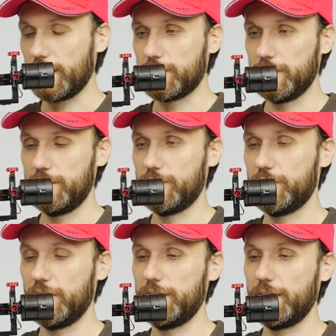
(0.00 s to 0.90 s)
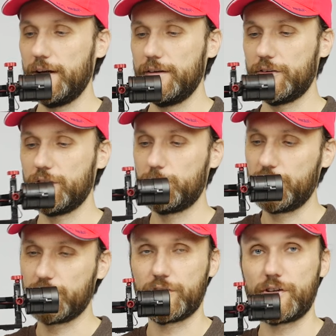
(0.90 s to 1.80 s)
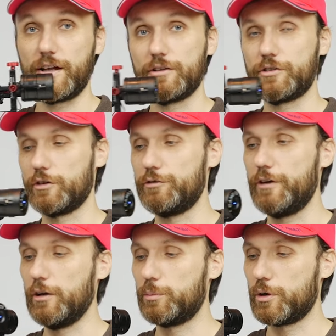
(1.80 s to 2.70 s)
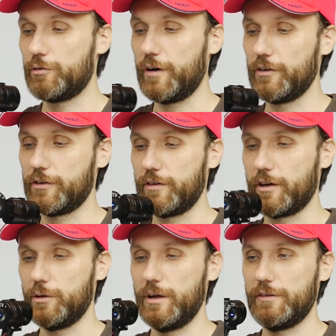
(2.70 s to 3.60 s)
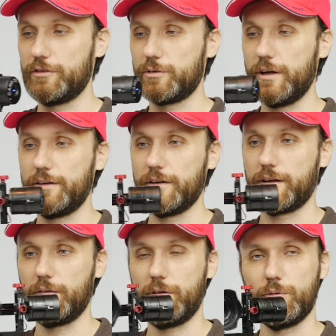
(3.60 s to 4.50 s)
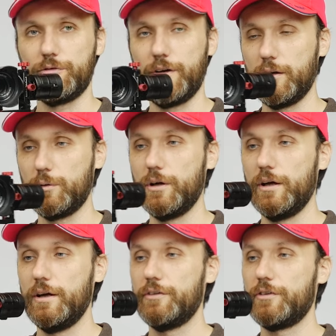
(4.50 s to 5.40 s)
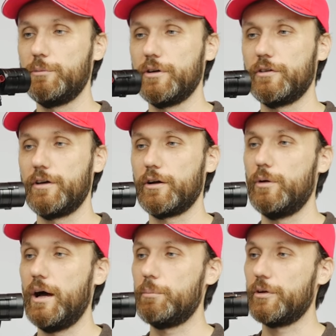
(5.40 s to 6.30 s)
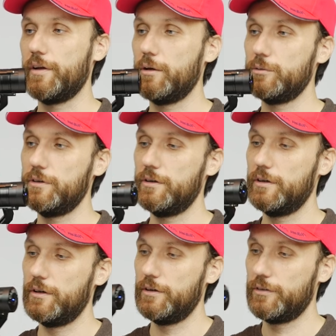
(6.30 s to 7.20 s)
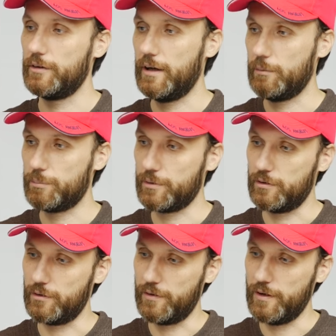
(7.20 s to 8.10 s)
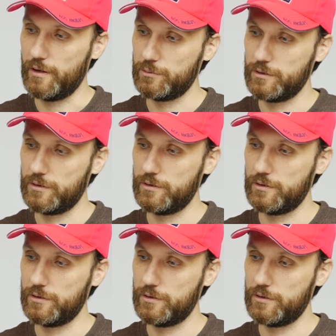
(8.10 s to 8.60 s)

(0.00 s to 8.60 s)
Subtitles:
So this is it. And this is basically the standard sort of follow profile. So if I go left or right, the camera will follow. Same thing if I go up or down. So up or down.